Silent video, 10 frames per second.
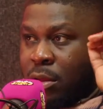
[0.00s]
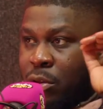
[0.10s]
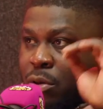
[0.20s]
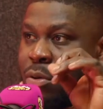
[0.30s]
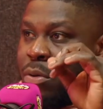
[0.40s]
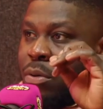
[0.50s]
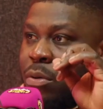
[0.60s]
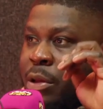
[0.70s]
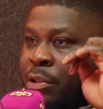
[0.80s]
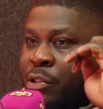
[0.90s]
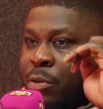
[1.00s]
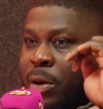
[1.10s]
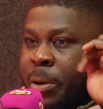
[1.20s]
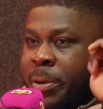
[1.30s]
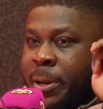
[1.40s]
you. Do you know
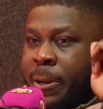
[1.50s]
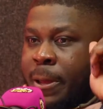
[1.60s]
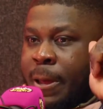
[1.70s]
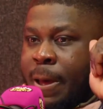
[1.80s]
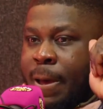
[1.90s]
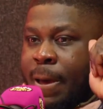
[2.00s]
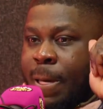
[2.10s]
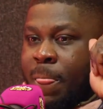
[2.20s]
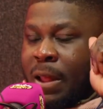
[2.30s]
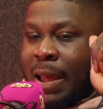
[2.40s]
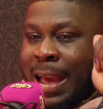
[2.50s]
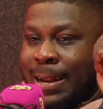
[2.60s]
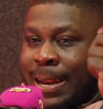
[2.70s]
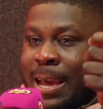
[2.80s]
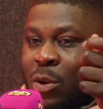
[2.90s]
what I mean?
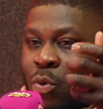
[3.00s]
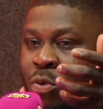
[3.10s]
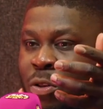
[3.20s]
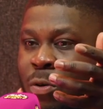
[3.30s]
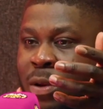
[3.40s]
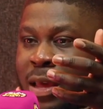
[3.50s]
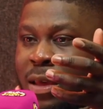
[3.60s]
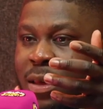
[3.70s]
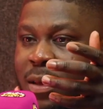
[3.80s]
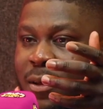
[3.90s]
And then also like,